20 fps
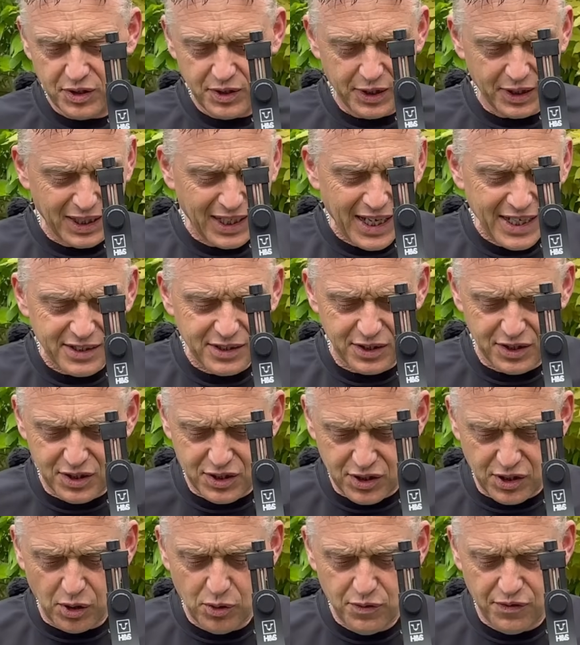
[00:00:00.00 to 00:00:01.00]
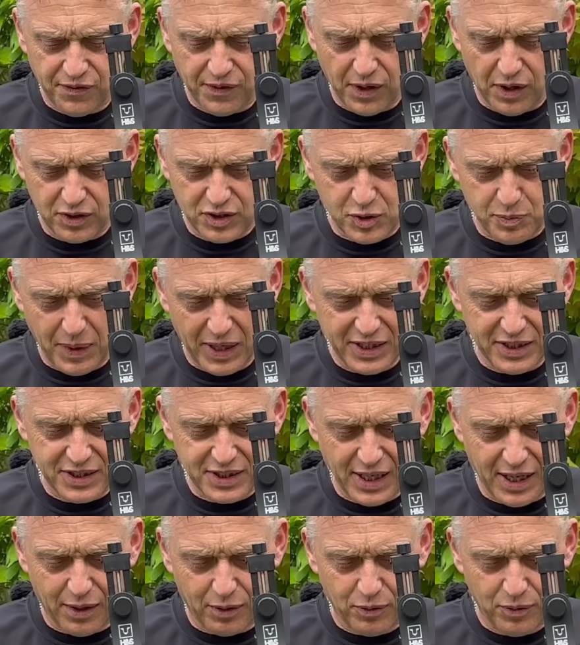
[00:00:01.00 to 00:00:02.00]
the legs are so far spaced
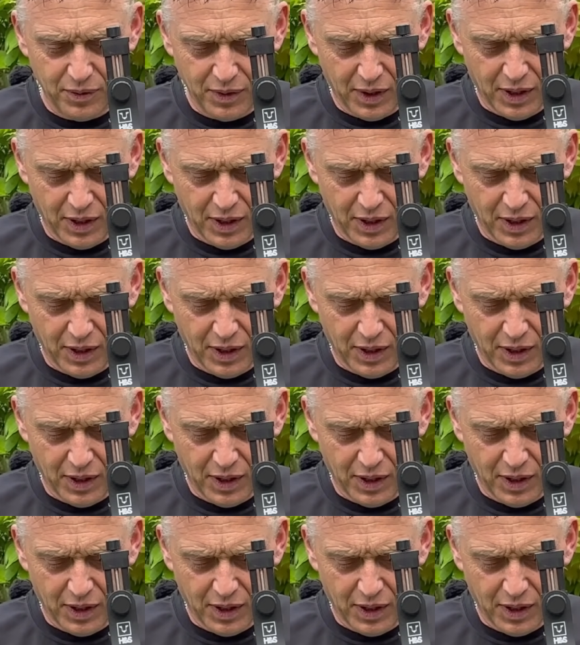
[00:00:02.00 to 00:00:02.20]
out